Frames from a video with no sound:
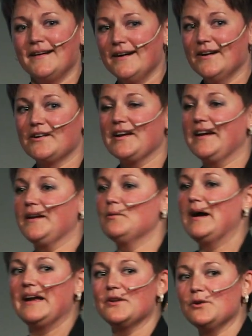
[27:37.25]
Okay,
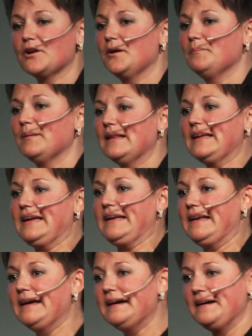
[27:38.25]
why do you complain?
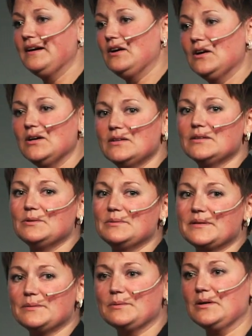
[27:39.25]
All
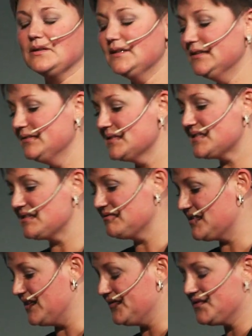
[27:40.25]
over the world. Oh, it's so
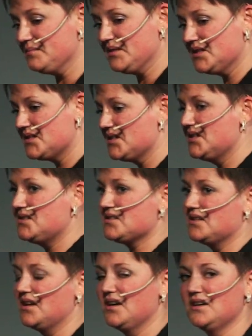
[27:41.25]
tough to be a
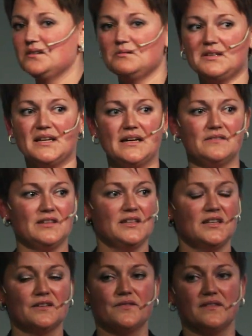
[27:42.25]
teacher. Oh, we have a
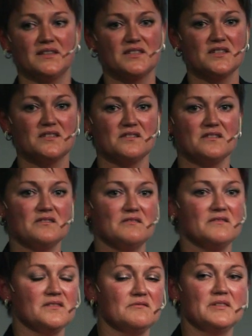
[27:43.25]
lot of things to do.